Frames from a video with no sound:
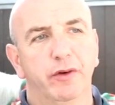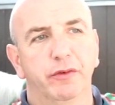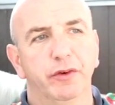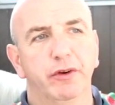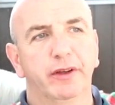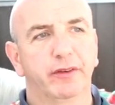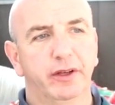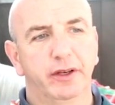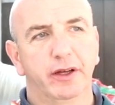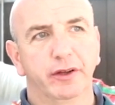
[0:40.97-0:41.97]
involved in
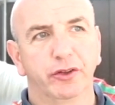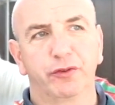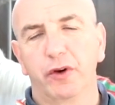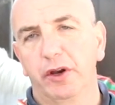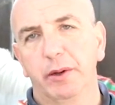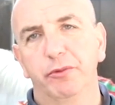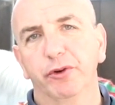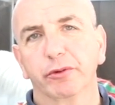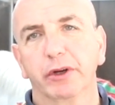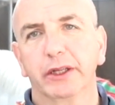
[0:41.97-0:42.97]
racing, and I just followed them
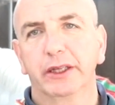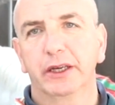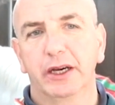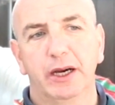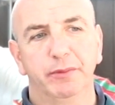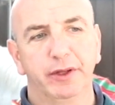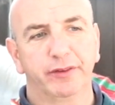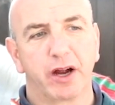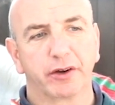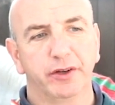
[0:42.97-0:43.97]
through really.
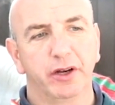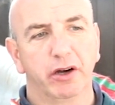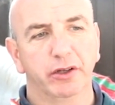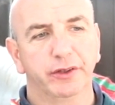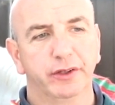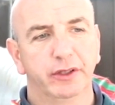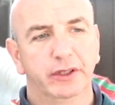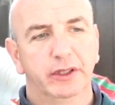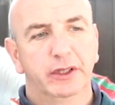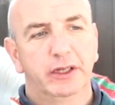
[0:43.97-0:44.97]
They started in Ireland,
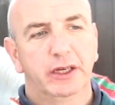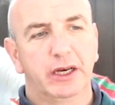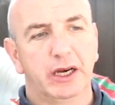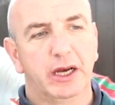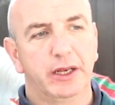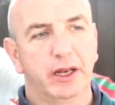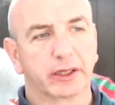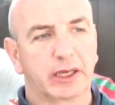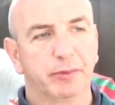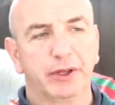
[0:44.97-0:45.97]
and then
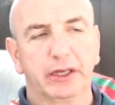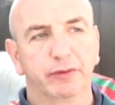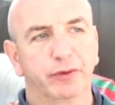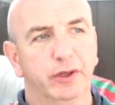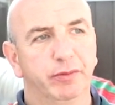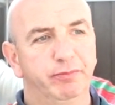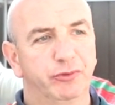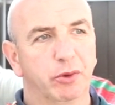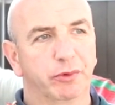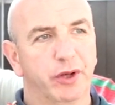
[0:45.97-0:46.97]
I came to England for
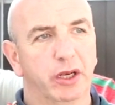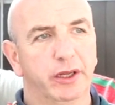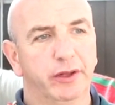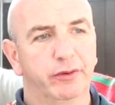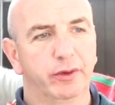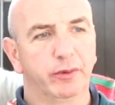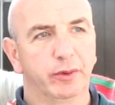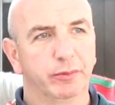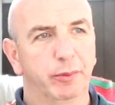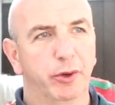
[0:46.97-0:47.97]
summer's holidays
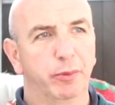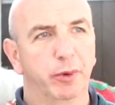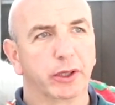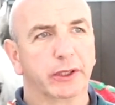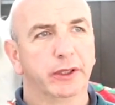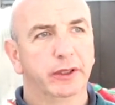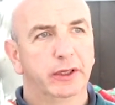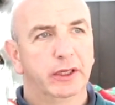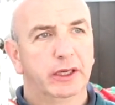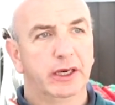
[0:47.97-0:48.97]
with my brother Brian,
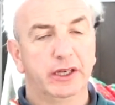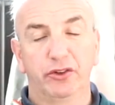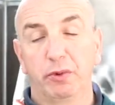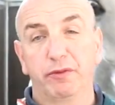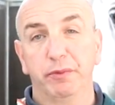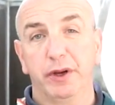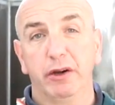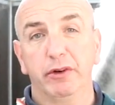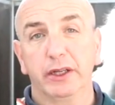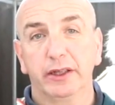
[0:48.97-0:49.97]
and I just went from
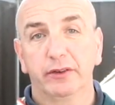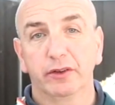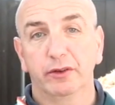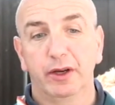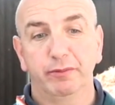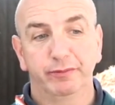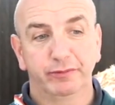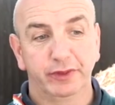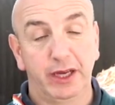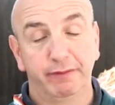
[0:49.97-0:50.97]
there really. So
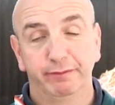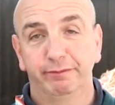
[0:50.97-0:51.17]
yeah,